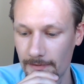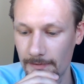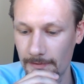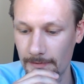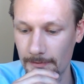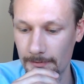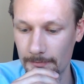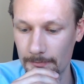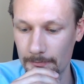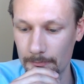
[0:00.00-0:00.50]

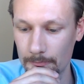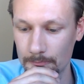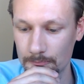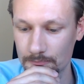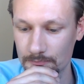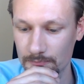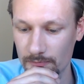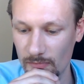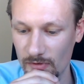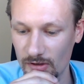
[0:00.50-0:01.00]

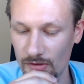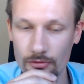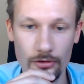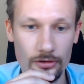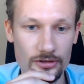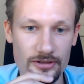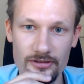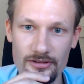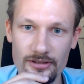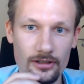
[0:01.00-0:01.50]
Of
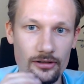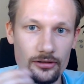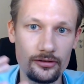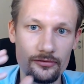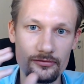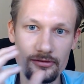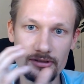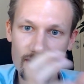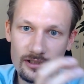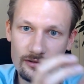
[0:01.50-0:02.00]
course, there's a lot
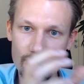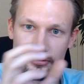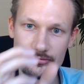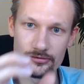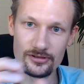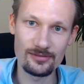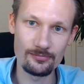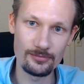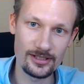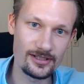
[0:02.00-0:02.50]
of
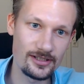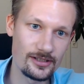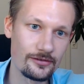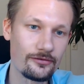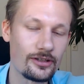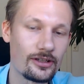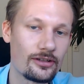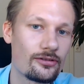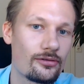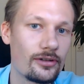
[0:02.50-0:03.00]

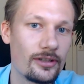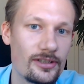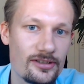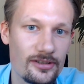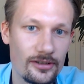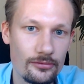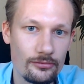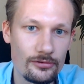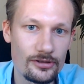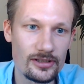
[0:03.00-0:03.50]
industry-specific trends
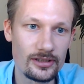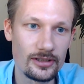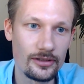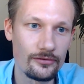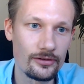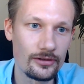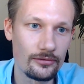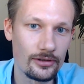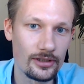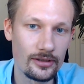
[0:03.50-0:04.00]
that we see, and I
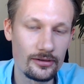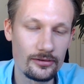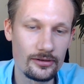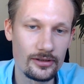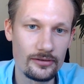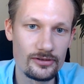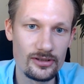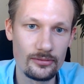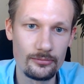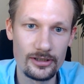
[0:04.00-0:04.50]
think we can
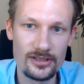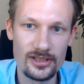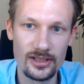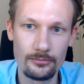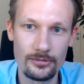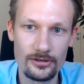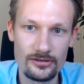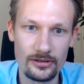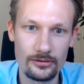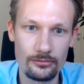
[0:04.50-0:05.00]
give some
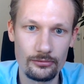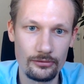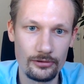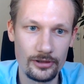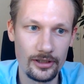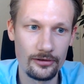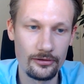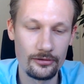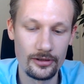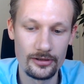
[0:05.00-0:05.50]
examples when we
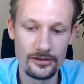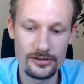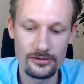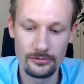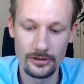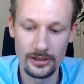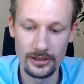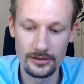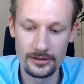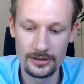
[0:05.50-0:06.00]
get to that as
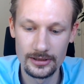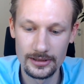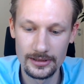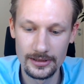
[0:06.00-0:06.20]
well.